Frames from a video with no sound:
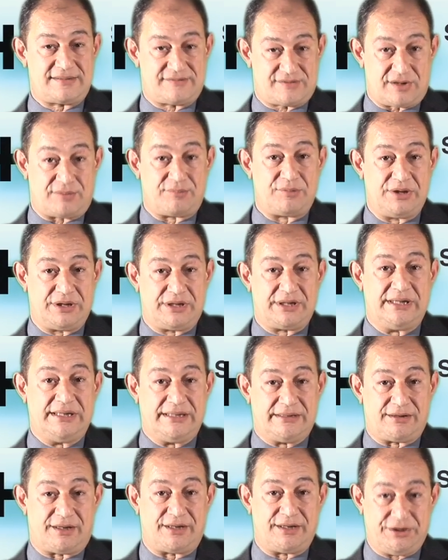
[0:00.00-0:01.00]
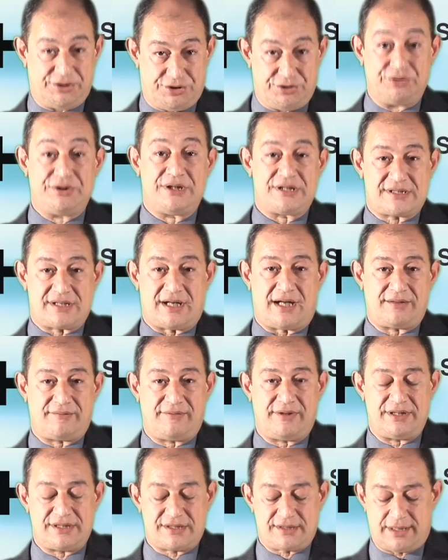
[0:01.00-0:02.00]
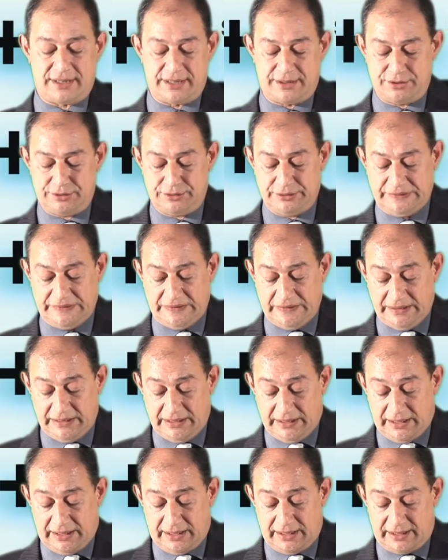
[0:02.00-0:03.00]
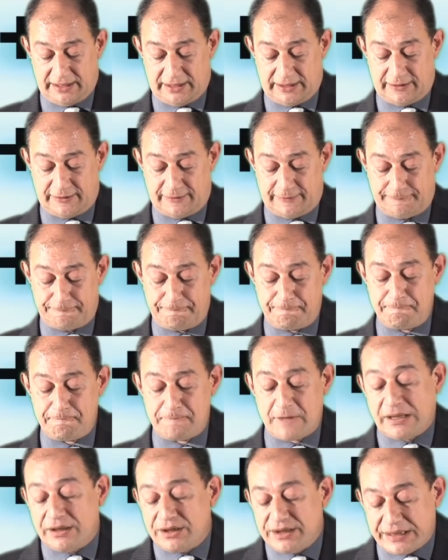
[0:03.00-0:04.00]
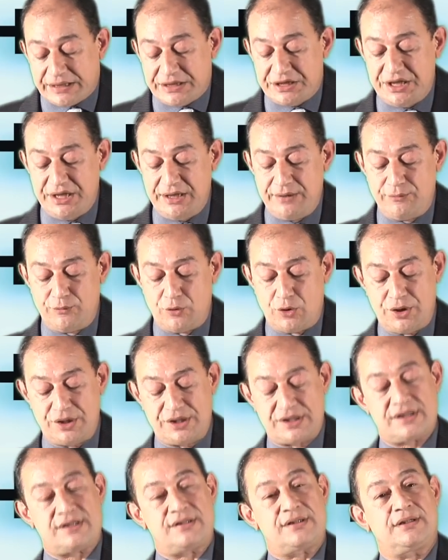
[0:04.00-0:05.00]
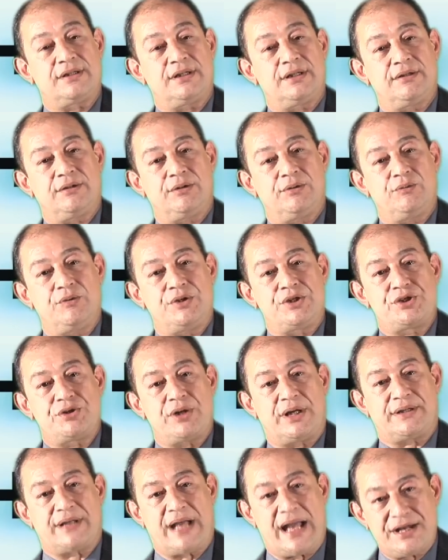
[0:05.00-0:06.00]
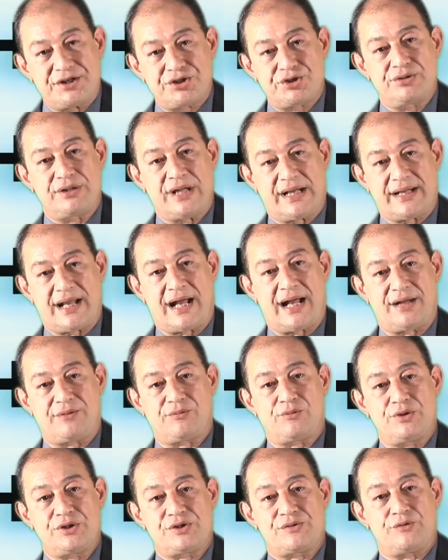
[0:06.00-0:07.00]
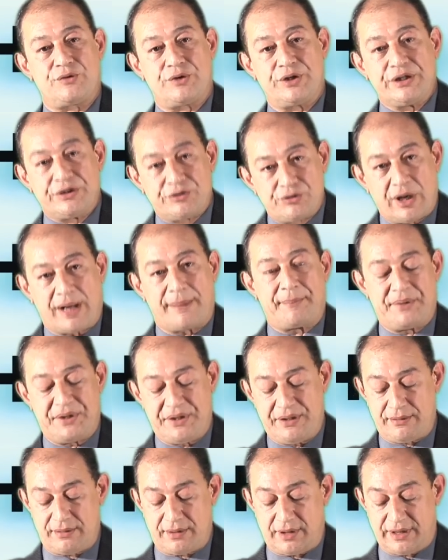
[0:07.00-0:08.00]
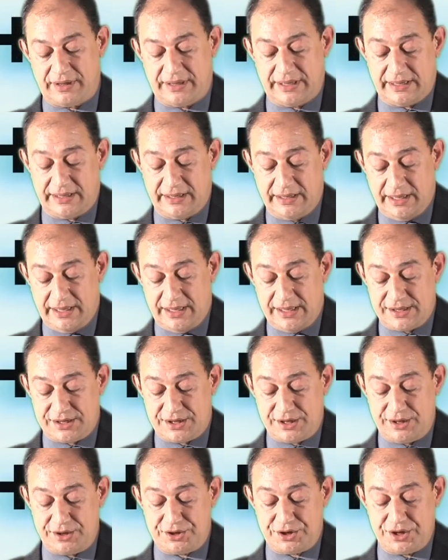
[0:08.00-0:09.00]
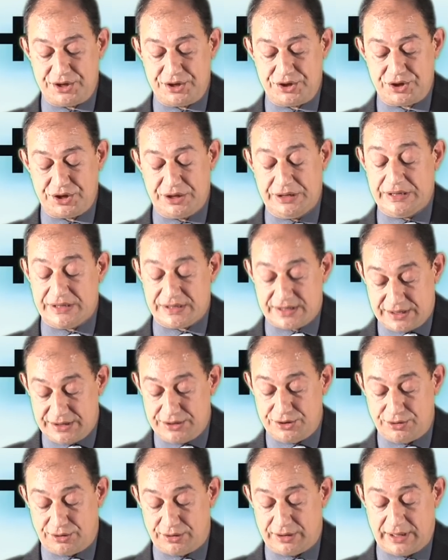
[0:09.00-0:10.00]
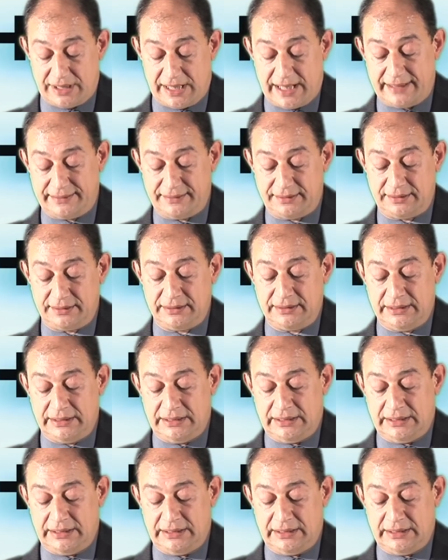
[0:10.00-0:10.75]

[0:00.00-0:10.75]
If somebody click on it, you decide where it's going to go. Uh, the keywords which you attach to that AdWords for it to appear on the search engine is in your hand.